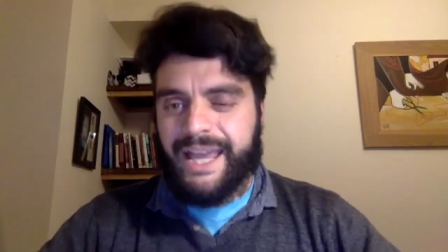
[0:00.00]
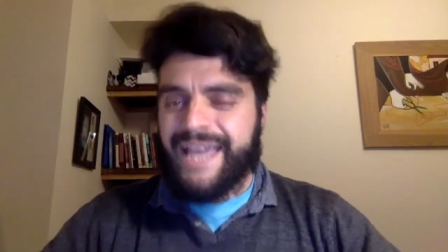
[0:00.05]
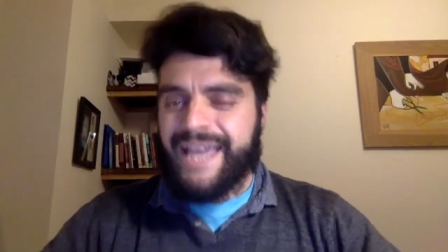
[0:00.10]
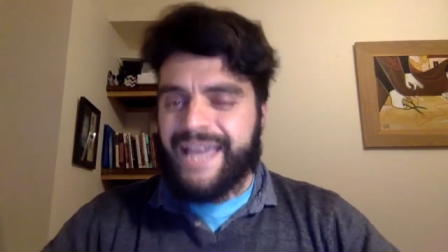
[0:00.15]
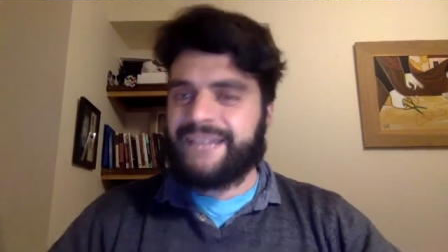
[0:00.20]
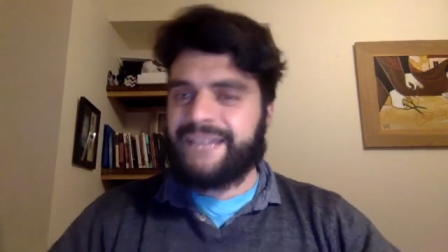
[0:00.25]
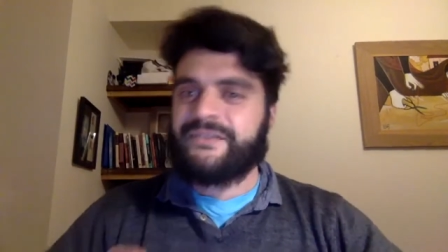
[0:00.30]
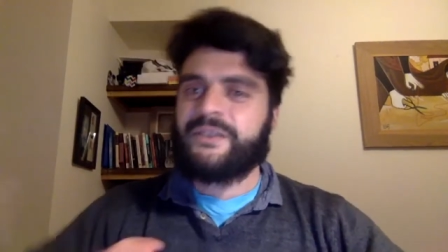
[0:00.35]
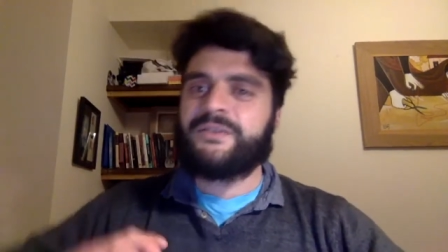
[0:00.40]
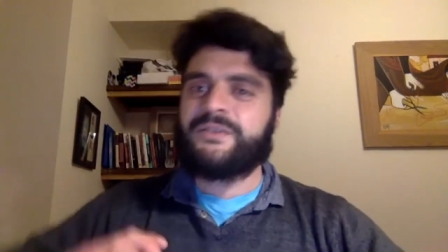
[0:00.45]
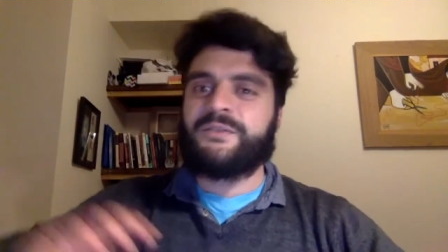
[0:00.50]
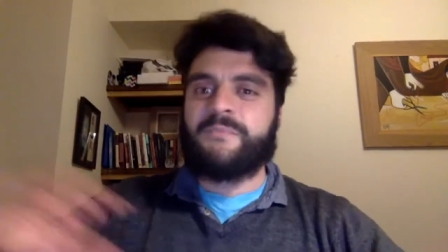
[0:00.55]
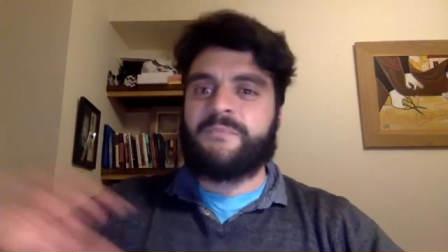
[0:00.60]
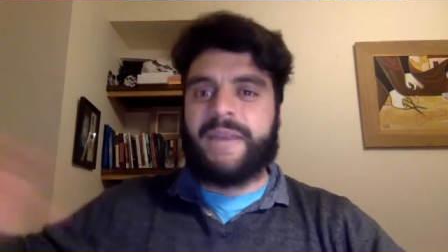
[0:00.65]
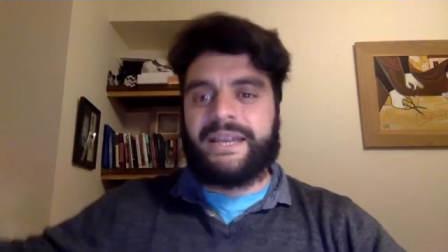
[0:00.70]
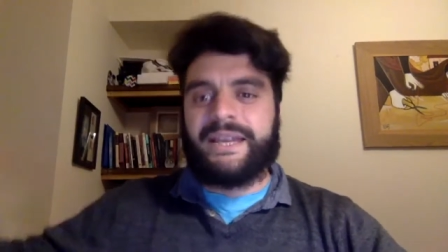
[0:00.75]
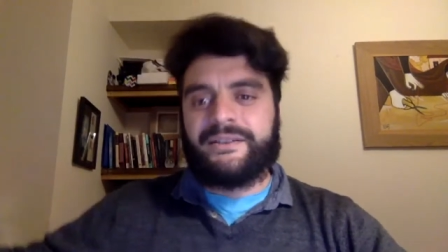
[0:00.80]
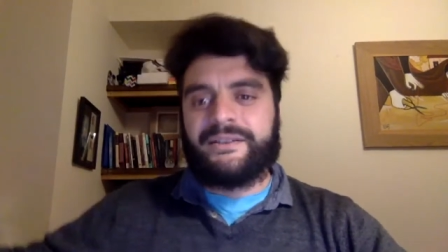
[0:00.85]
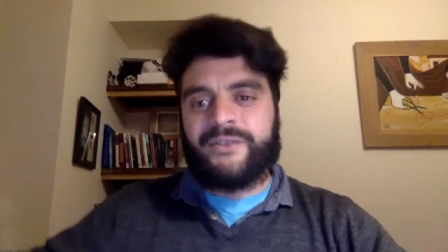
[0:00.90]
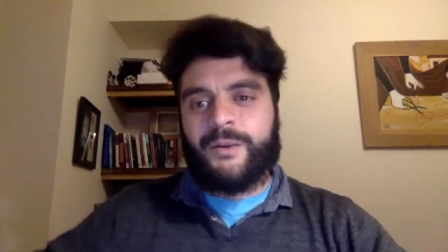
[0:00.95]
It's not the
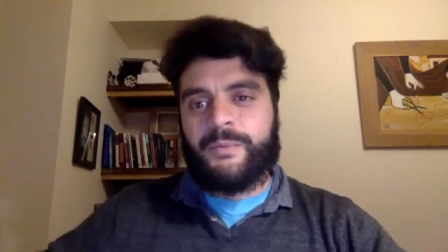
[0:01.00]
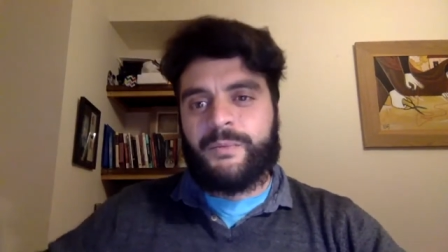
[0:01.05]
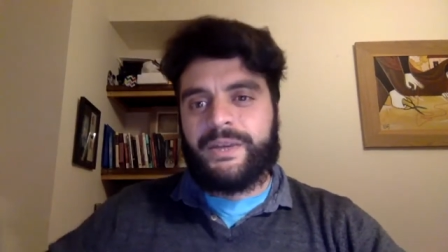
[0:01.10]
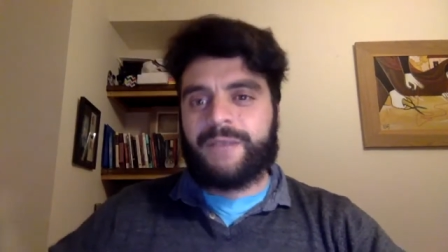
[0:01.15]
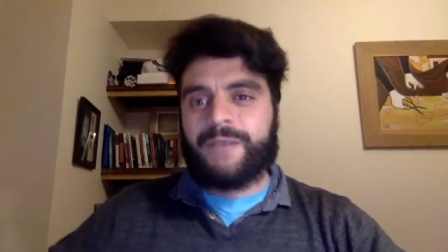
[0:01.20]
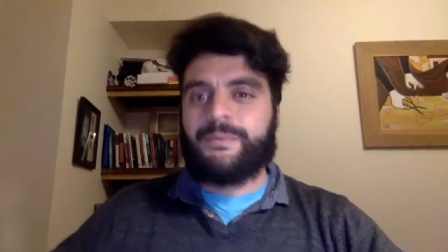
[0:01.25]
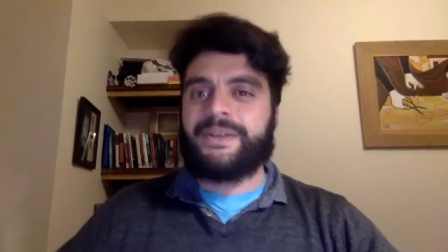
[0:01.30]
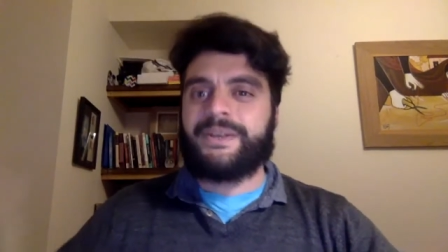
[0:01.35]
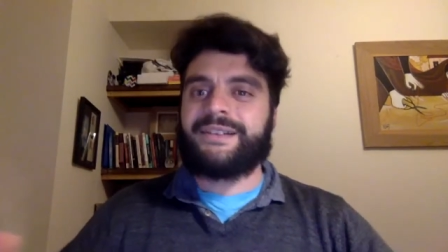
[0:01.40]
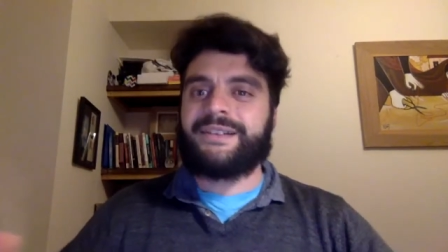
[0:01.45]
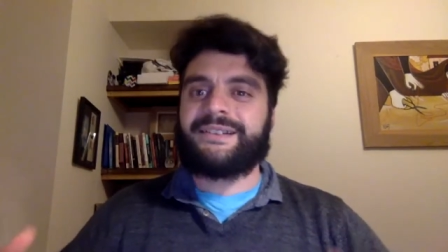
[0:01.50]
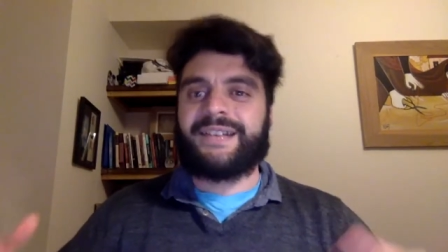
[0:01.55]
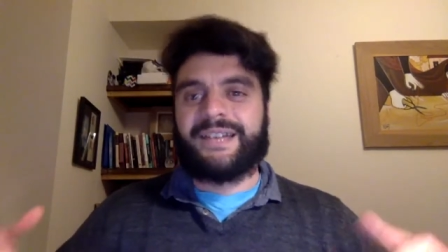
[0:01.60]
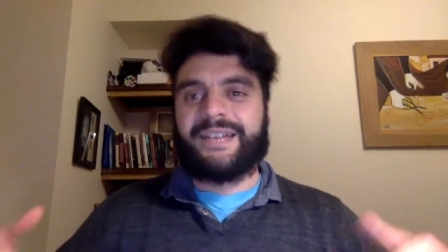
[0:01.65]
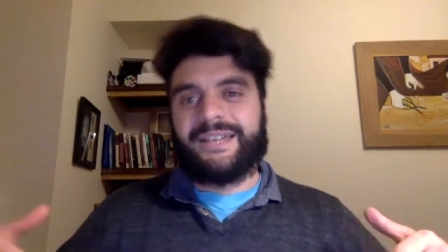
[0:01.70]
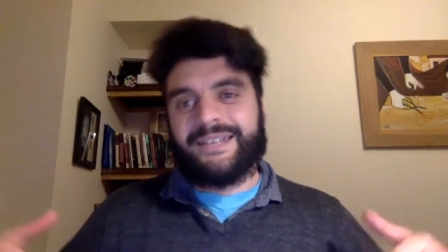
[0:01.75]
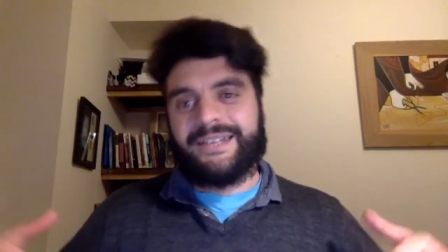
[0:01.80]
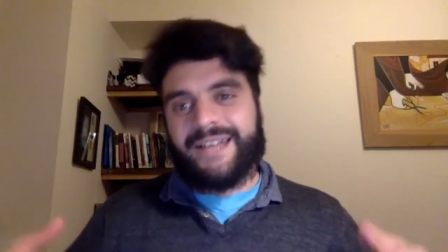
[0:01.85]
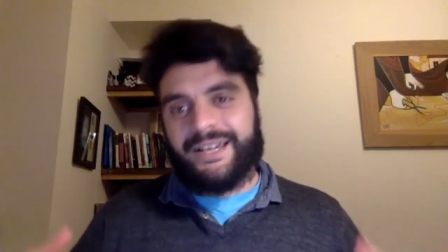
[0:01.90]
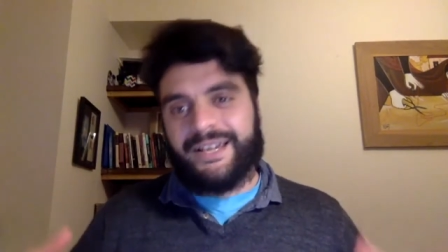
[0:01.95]
main topic, but it's like
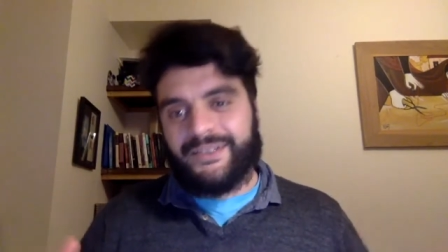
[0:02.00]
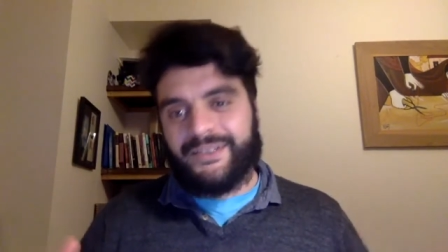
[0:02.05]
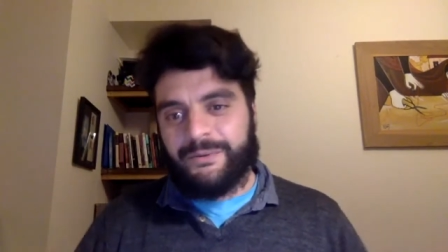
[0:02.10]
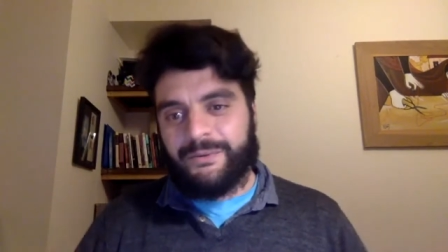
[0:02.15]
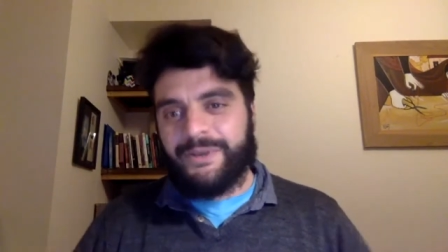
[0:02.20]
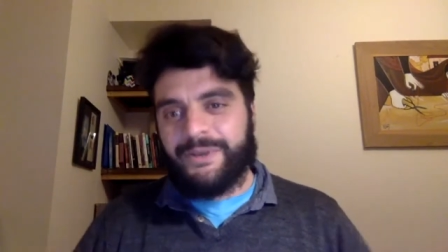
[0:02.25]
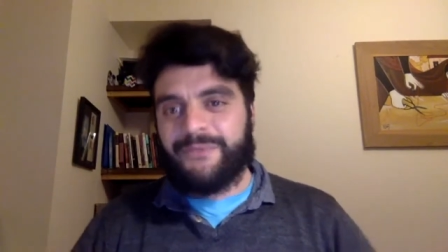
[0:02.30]
a nice way